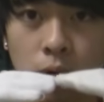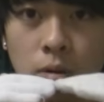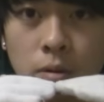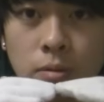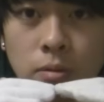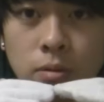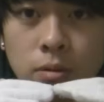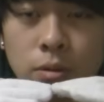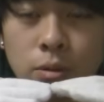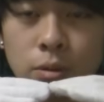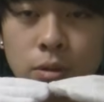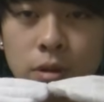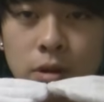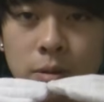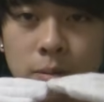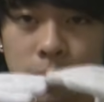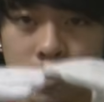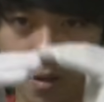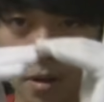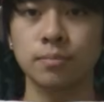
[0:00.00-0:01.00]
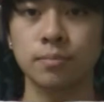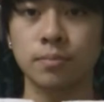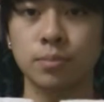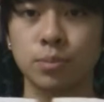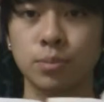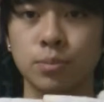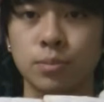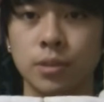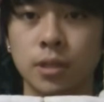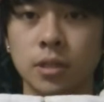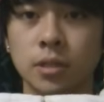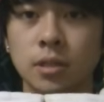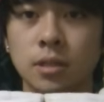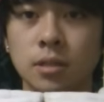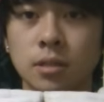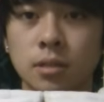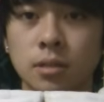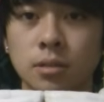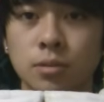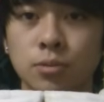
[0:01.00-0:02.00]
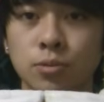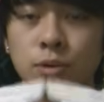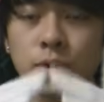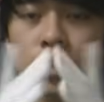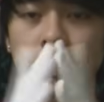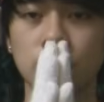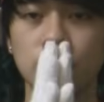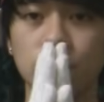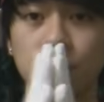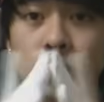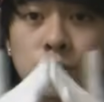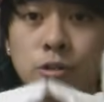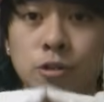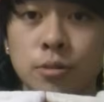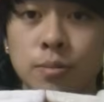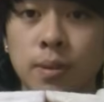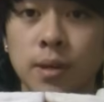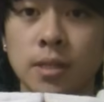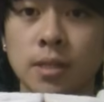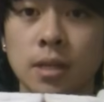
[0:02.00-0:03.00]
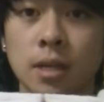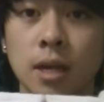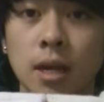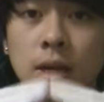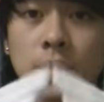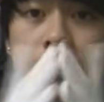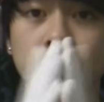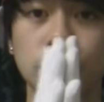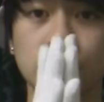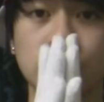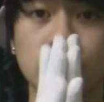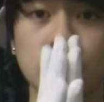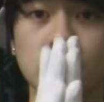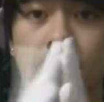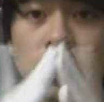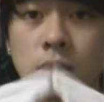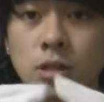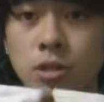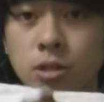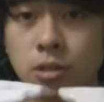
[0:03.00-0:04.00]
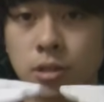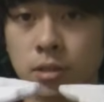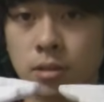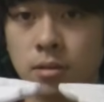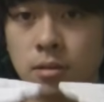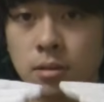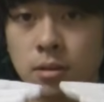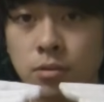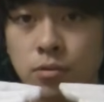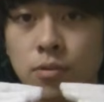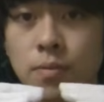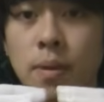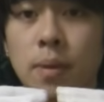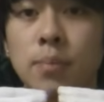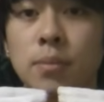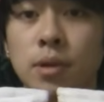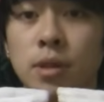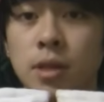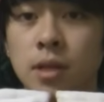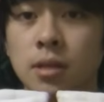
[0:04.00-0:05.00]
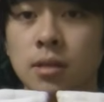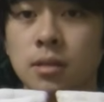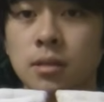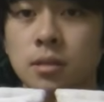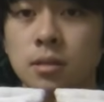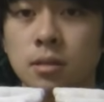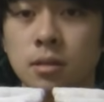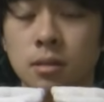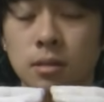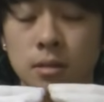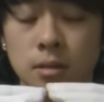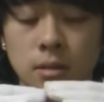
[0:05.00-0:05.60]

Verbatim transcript: whoa, no thumb. This is one of the most basic angles. Just remember these.